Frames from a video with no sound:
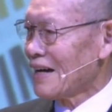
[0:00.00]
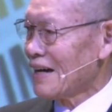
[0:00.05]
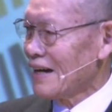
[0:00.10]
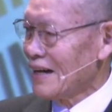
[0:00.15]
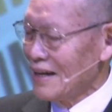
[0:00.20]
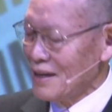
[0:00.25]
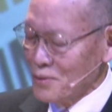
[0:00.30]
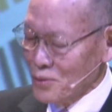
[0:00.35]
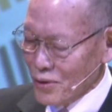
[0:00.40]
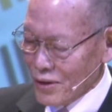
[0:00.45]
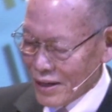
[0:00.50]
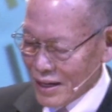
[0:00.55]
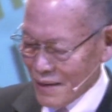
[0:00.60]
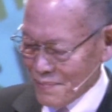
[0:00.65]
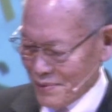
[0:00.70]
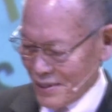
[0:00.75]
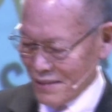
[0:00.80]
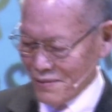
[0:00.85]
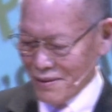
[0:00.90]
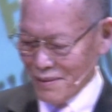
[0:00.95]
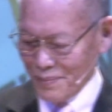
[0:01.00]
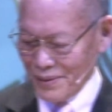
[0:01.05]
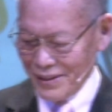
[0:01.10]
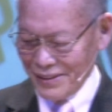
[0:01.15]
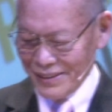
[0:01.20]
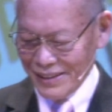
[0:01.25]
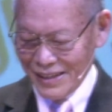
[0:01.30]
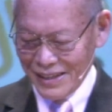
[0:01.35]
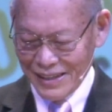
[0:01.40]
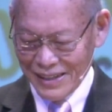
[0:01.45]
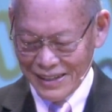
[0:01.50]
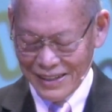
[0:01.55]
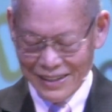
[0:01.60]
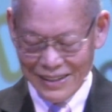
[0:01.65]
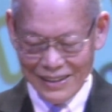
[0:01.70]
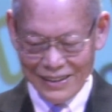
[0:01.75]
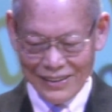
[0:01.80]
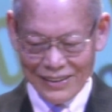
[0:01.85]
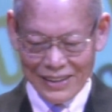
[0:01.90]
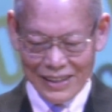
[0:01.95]
I woke up some of you.
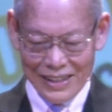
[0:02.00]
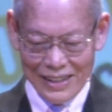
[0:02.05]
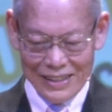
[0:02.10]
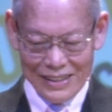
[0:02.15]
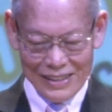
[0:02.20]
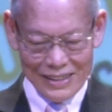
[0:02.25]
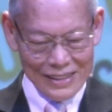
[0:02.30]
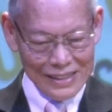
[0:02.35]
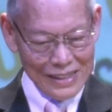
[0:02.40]
Okay.